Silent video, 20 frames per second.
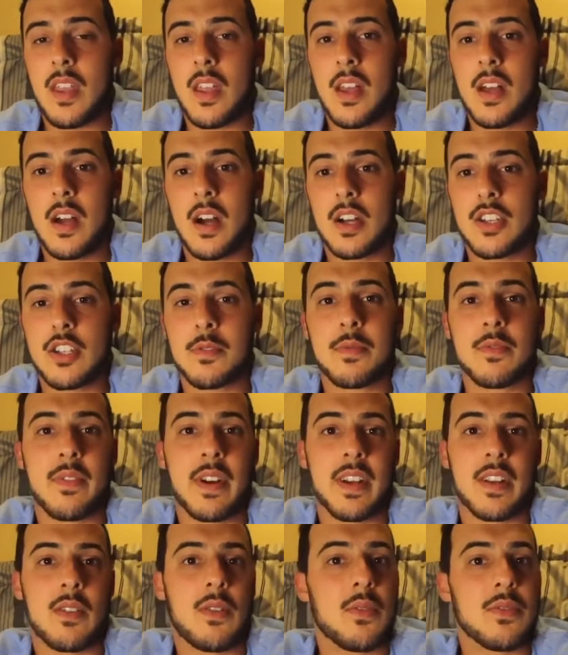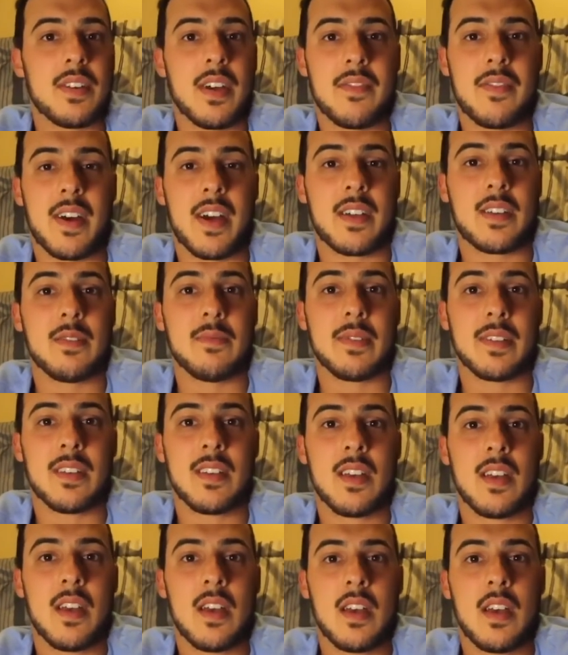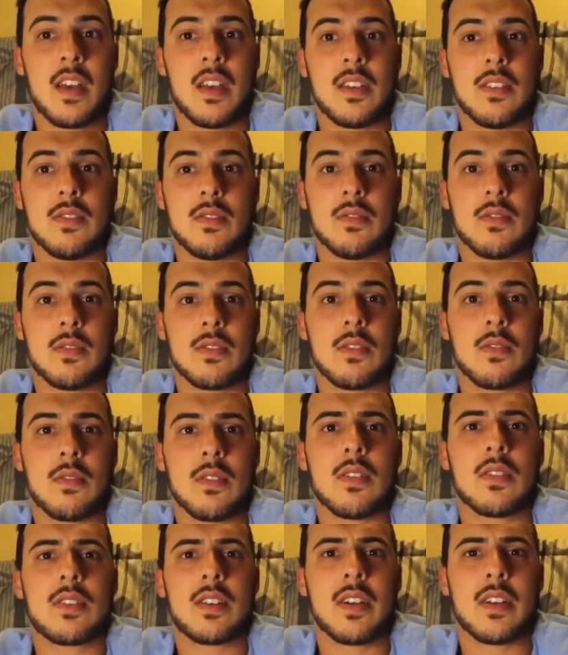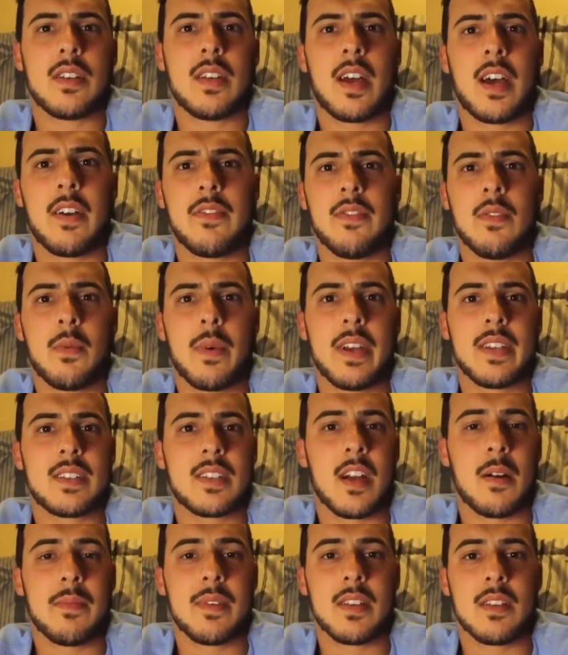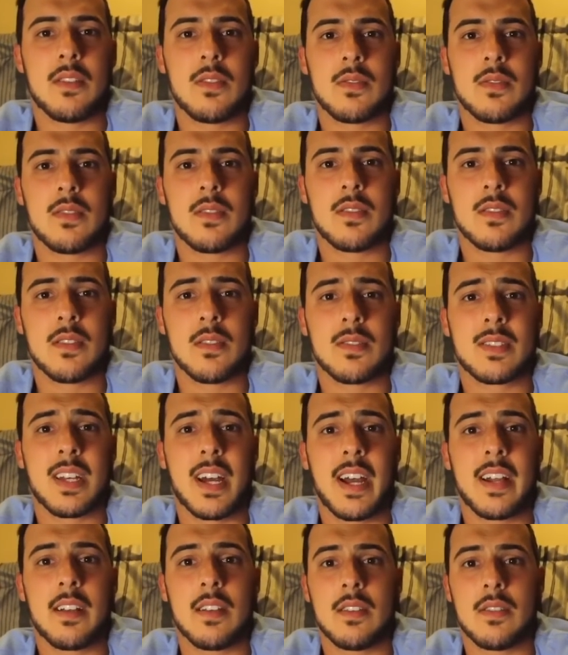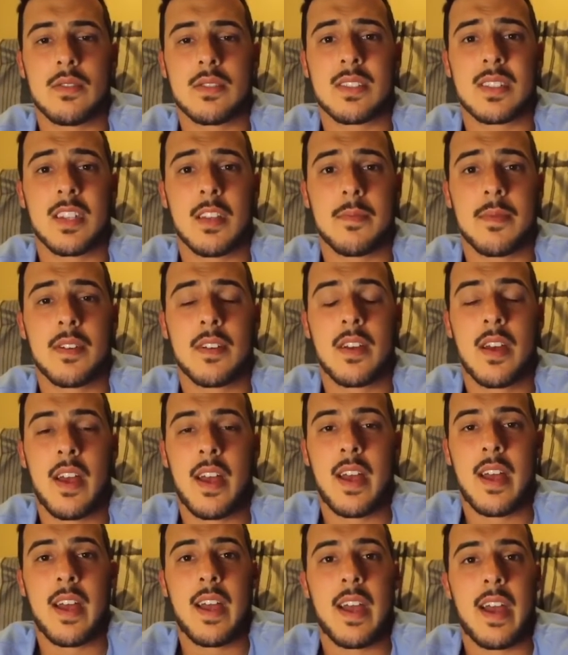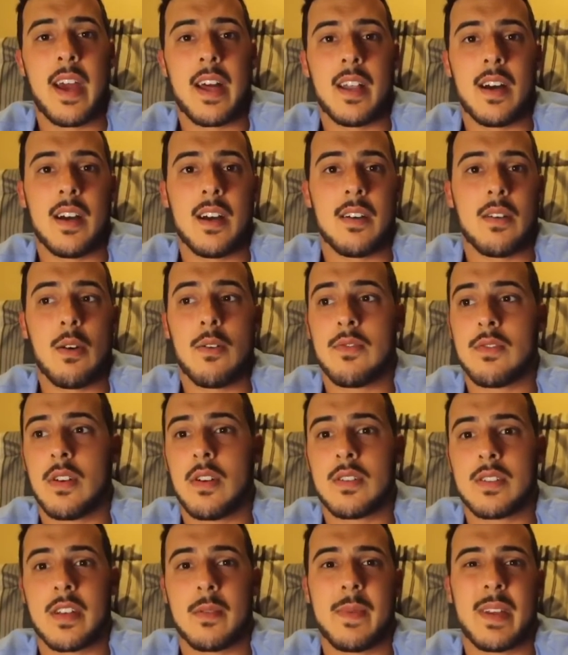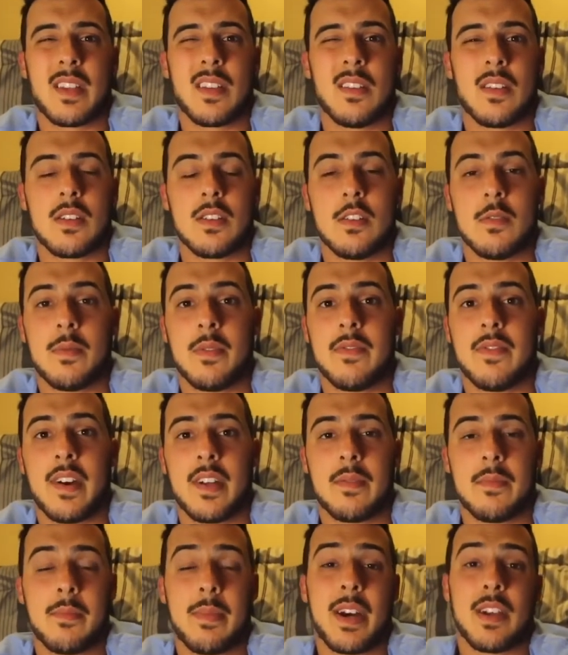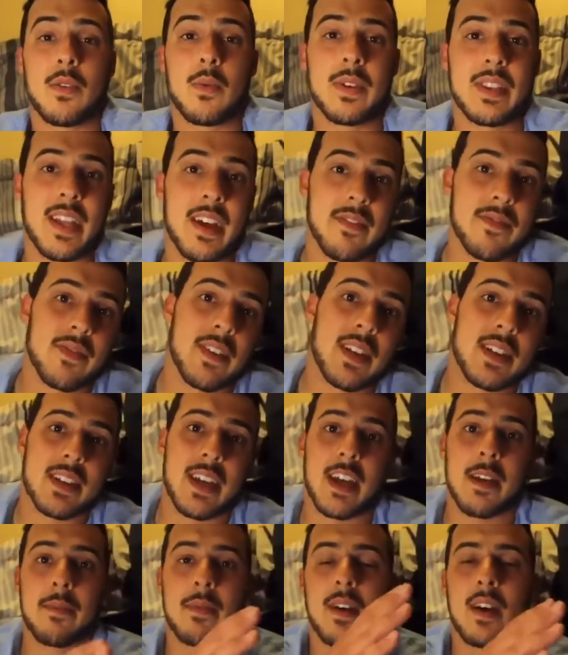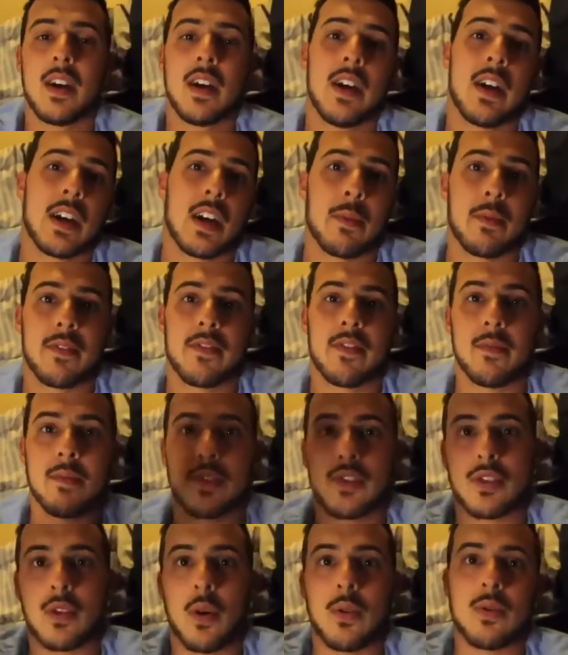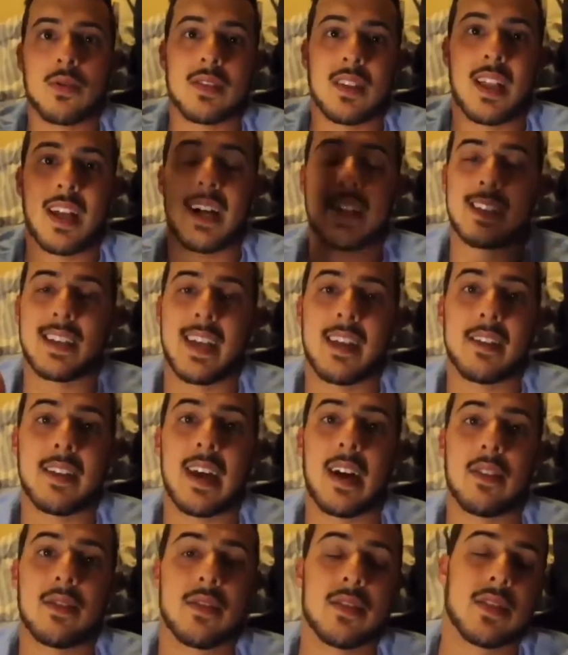You'll be ready to hold that vacuum, and you'll look good, have the waist come in a little tighter, a little slimmer, and overall it's going to make the look a little bit better with that V-tape coming from the shoulders, lats, and down to the